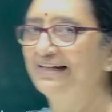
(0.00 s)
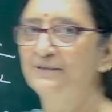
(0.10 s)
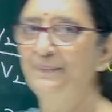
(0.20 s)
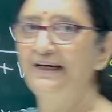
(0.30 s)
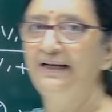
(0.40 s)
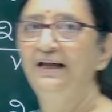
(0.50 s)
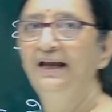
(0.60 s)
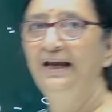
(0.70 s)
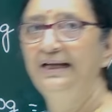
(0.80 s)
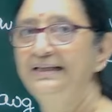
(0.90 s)

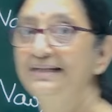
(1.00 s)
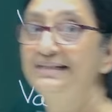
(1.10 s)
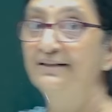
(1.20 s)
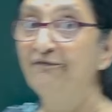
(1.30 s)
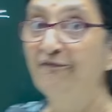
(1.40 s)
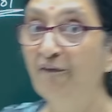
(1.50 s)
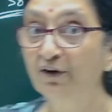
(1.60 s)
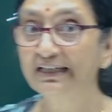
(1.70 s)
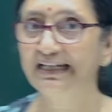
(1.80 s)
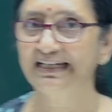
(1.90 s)
speed? It is
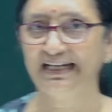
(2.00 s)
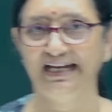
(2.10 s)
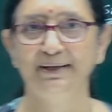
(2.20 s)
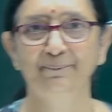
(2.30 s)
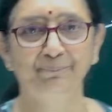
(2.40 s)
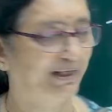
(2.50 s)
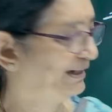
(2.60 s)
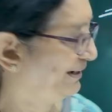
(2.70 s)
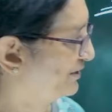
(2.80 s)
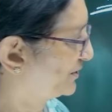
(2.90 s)
40
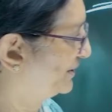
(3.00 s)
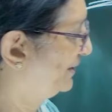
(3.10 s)
km/h.